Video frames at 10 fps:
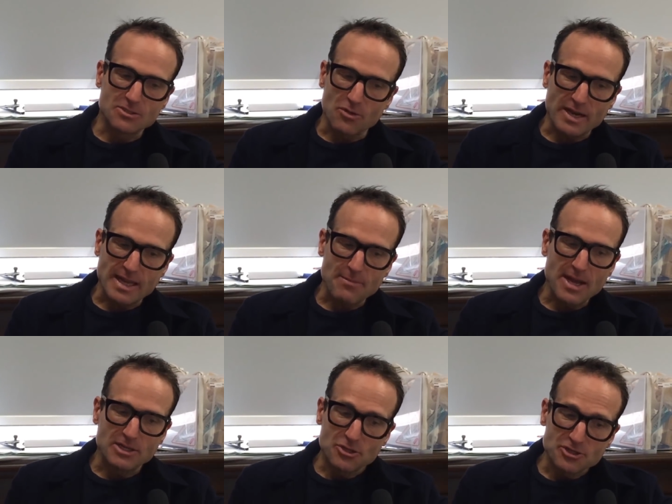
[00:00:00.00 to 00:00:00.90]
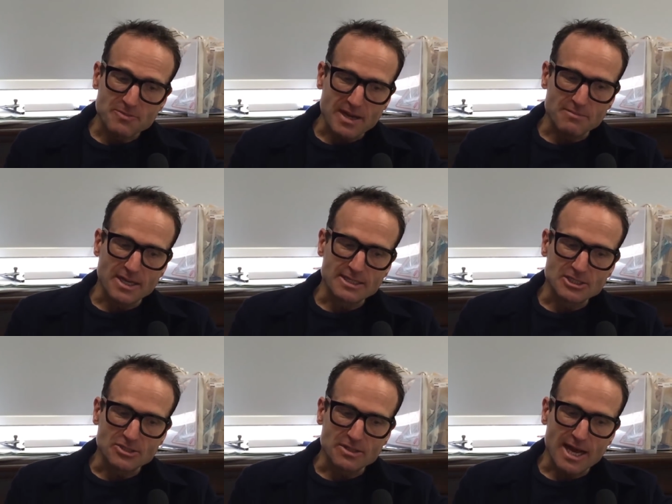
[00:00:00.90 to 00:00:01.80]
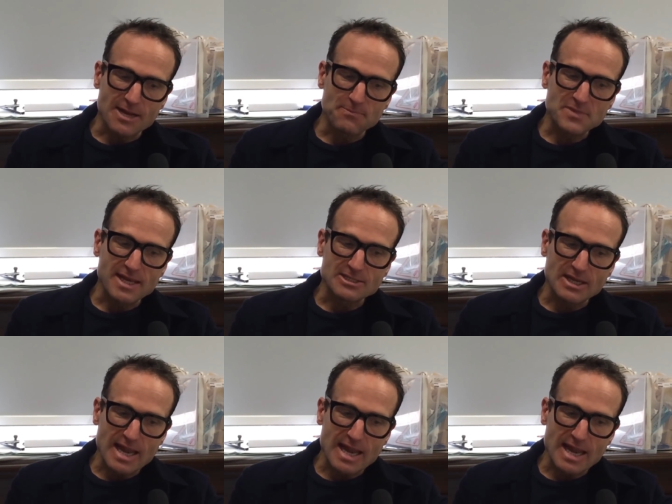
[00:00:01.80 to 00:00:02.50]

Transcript: not that I get paid a huge amount of money to do that, it's